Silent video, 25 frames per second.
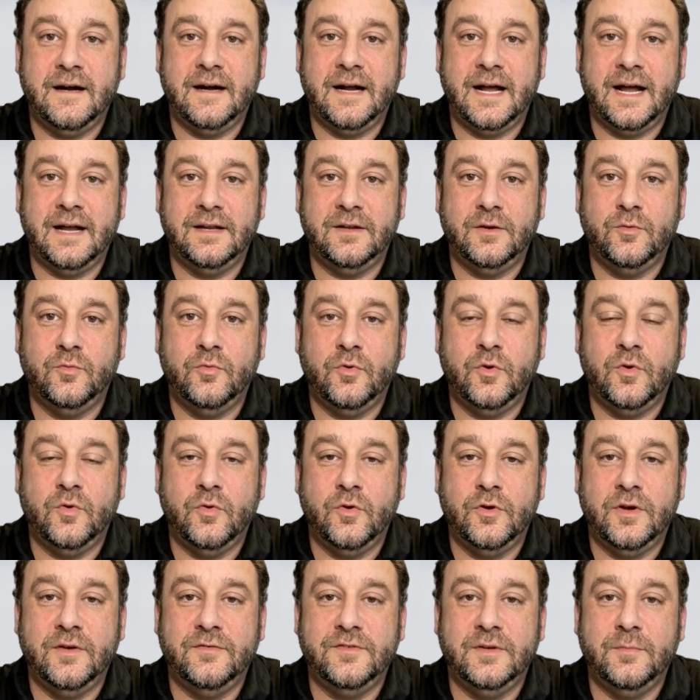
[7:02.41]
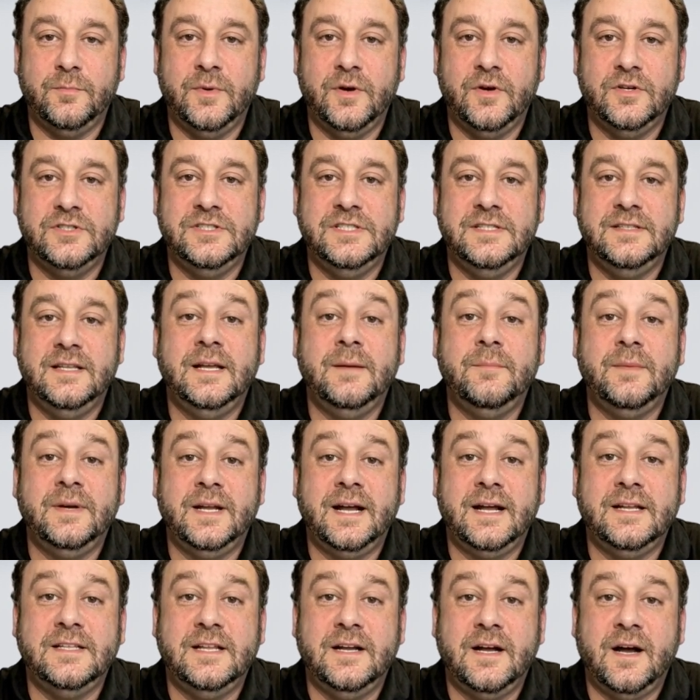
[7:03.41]
and the role of the person they
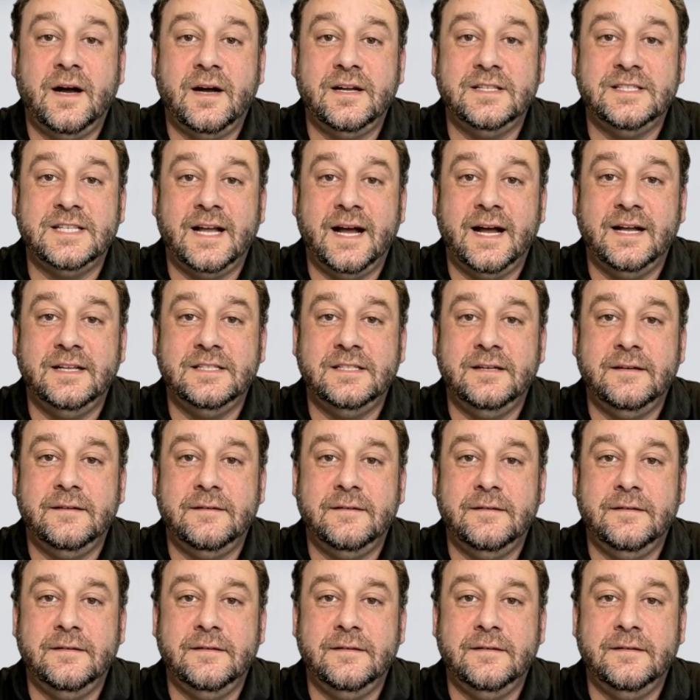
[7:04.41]
plan to contact.